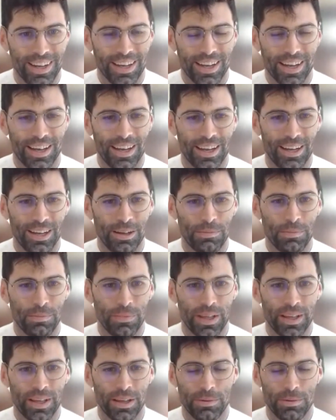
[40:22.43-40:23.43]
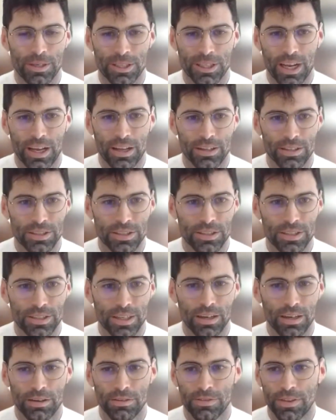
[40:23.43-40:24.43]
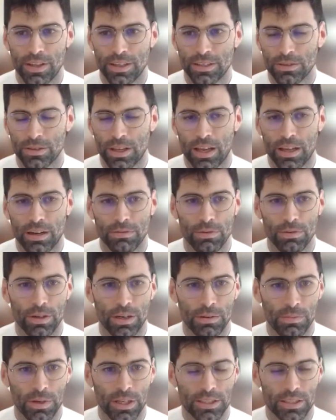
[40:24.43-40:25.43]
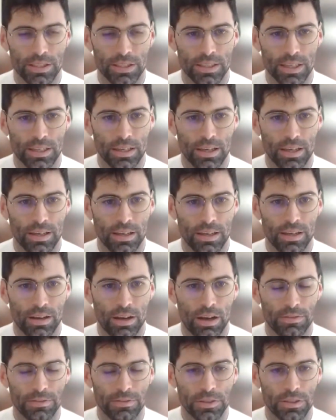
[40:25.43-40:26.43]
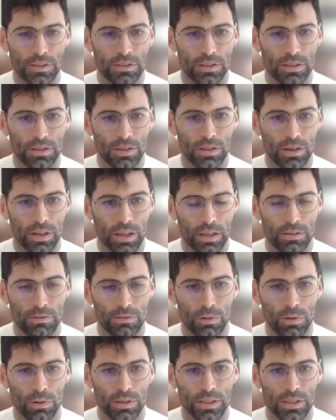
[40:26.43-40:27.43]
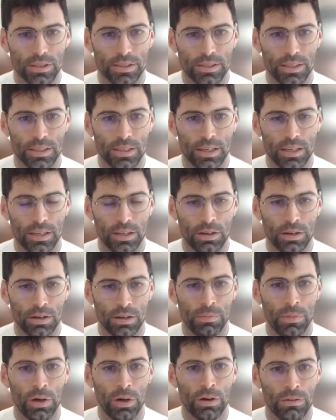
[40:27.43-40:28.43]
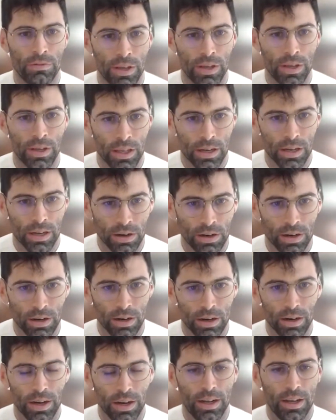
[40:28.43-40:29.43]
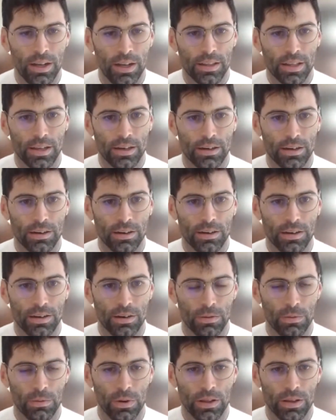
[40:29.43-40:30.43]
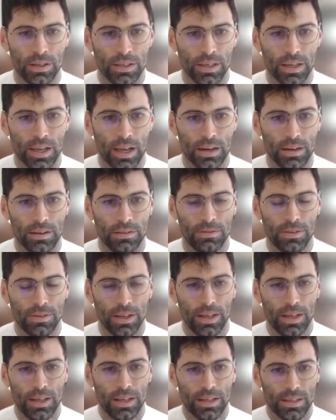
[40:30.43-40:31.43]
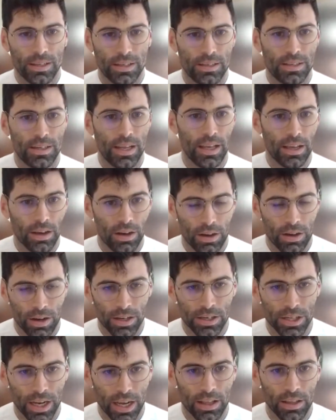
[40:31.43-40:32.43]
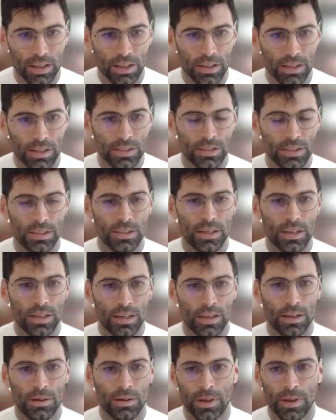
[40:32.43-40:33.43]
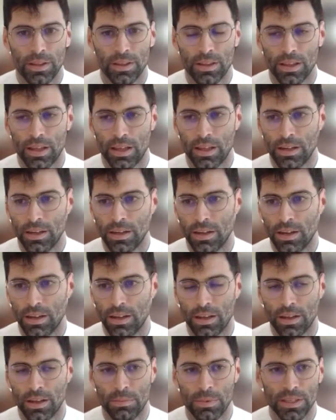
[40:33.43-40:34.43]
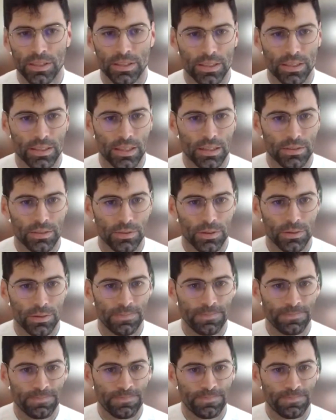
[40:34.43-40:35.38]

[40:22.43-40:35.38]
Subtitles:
But challenge yourself. That's kind of what admissions officers are looking for, to see that you're a motivated learner, that you're willing to kind of take on a challenge and be successful.